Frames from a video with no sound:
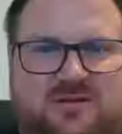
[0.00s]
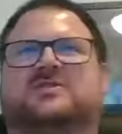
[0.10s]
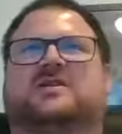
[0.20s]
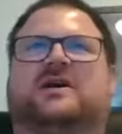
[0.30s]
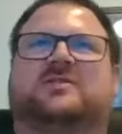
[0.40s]
that
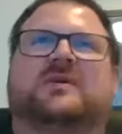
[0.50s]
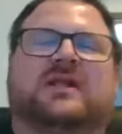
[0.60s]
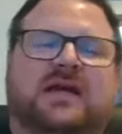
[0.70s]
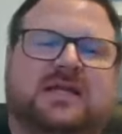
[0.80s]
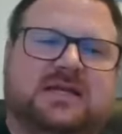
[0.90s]
stood out to
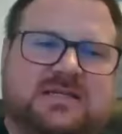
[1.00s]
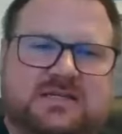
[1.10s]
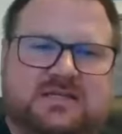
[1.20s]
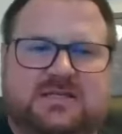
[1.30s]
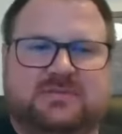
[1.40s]
me lately is
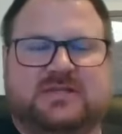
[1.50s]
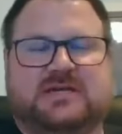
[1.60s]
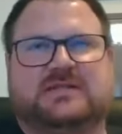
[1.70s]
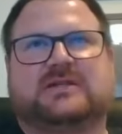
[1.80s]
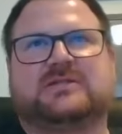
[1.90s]
it seems
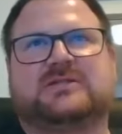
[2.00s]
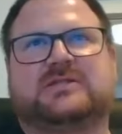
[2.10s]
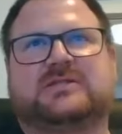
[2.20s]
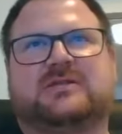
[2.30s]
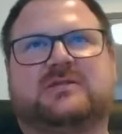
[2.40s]
like there's
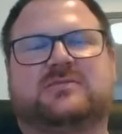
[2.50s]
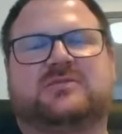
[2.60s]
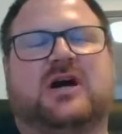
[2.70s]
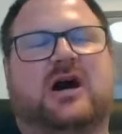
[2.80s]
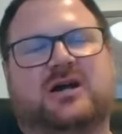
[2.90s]
some
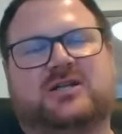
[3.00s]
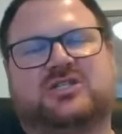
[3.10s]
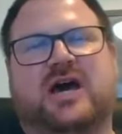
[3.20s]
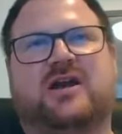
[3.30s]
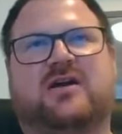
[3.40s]
talk and
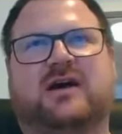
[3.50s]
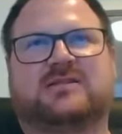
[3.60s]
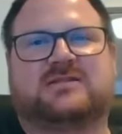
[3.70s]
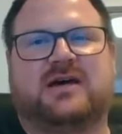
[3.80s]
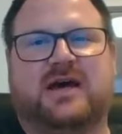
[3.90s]
chatter
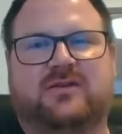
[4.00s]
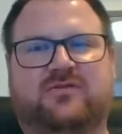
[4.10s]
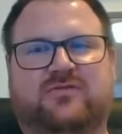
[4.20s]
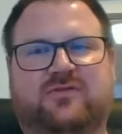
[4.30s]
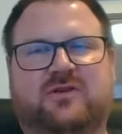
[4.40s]
outside
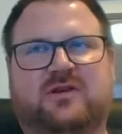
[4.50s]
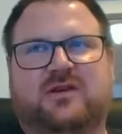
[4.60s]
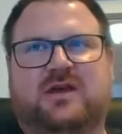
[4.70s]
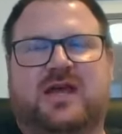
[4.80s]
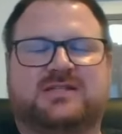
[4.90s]
of
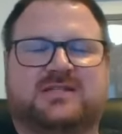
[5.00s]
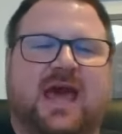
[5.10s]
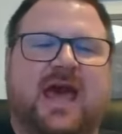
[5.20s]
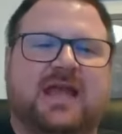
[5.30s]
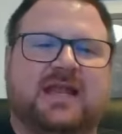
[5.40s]
it's
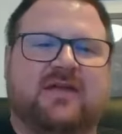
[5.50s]
Cade